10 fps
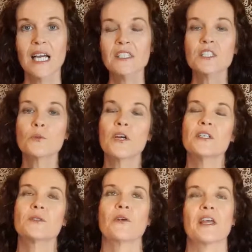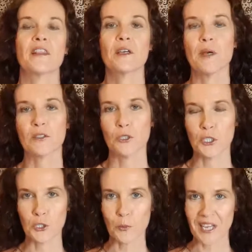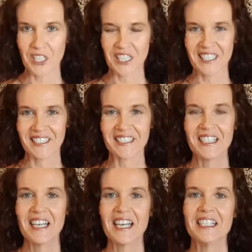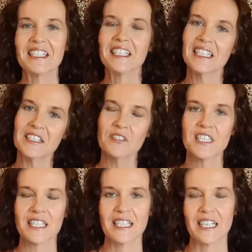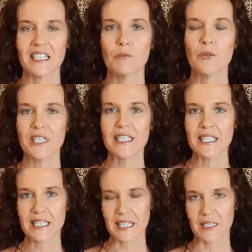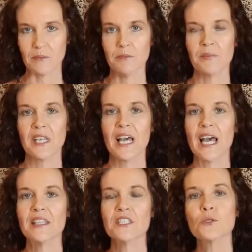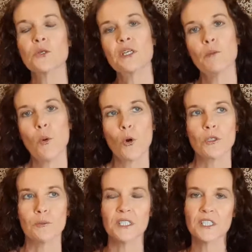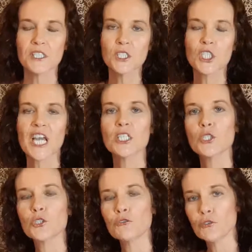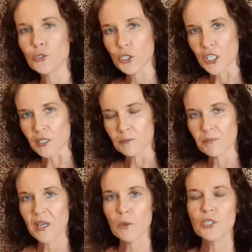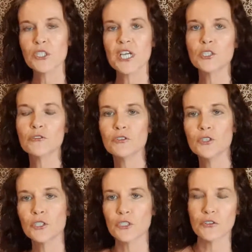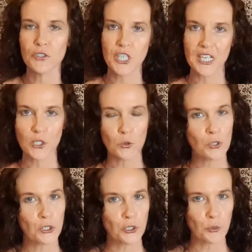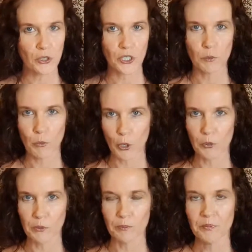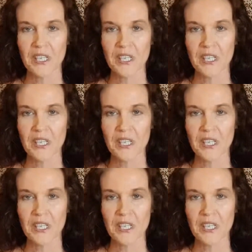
And this is where its great thing about traditional magic is it leaves this in and brings this in. And this is really important because this changes your future. And when you change your future, you've changed also your present moment.